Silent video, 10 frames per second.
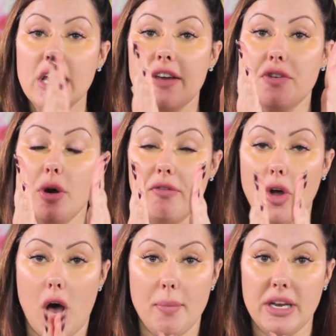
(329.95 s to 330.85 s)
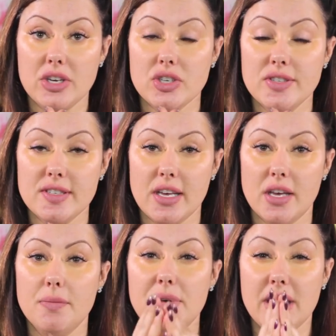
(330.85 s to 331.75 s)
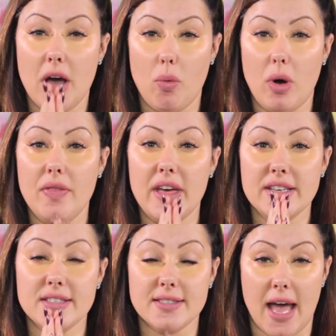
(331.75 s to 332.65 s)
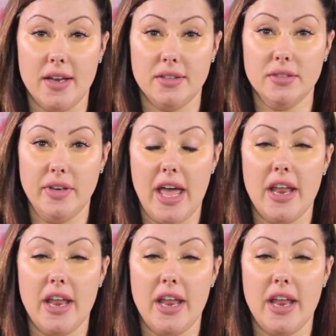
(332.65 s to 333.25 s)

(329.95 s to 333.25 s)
If you have combination skin, pick out one that is satin.